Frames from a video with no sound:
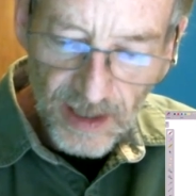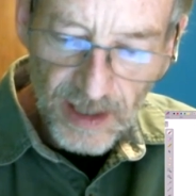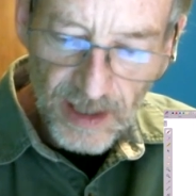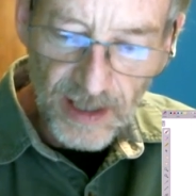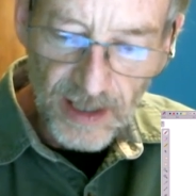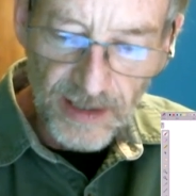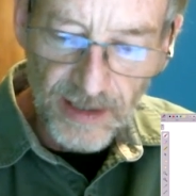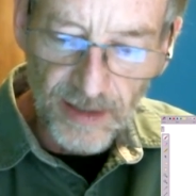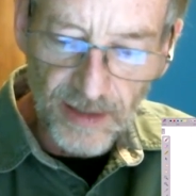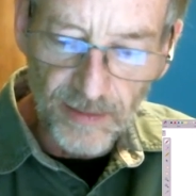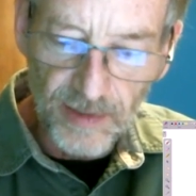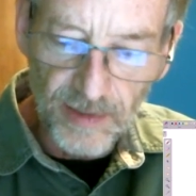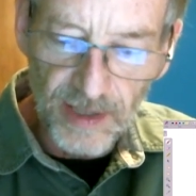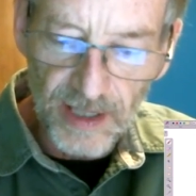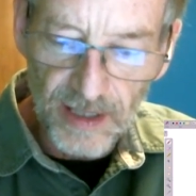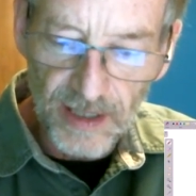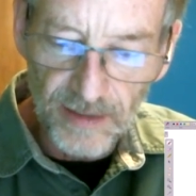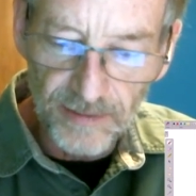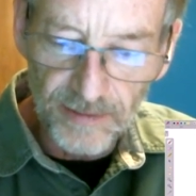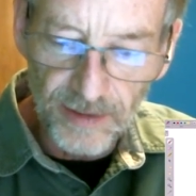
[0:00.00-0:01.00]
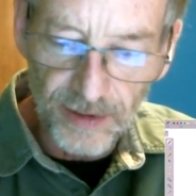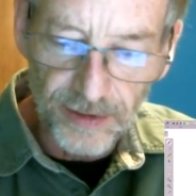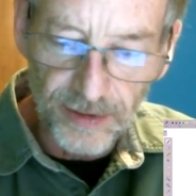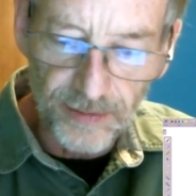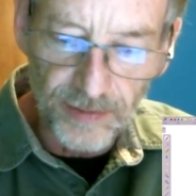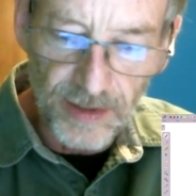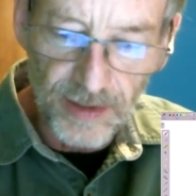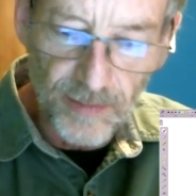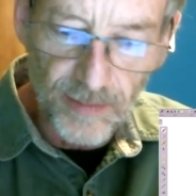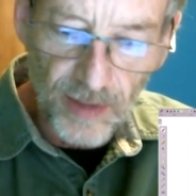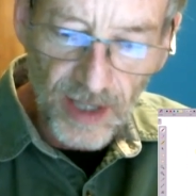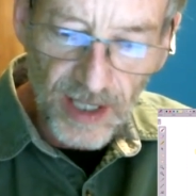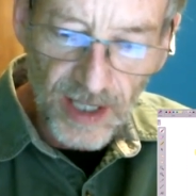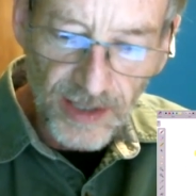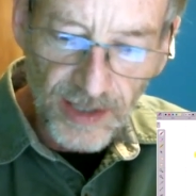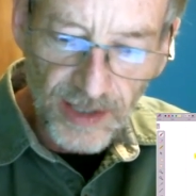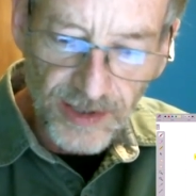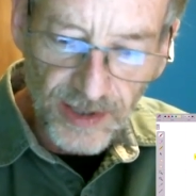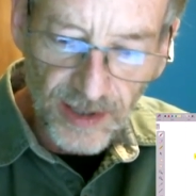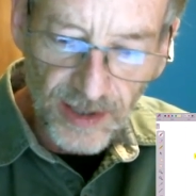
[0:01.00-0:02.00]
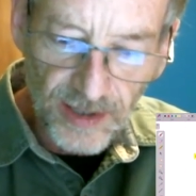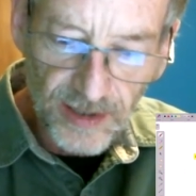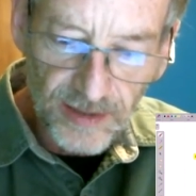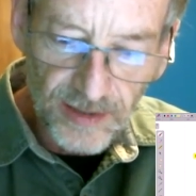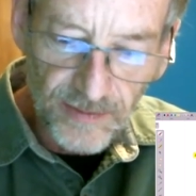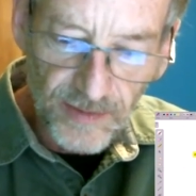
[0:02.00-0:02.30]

And then we have the three branches,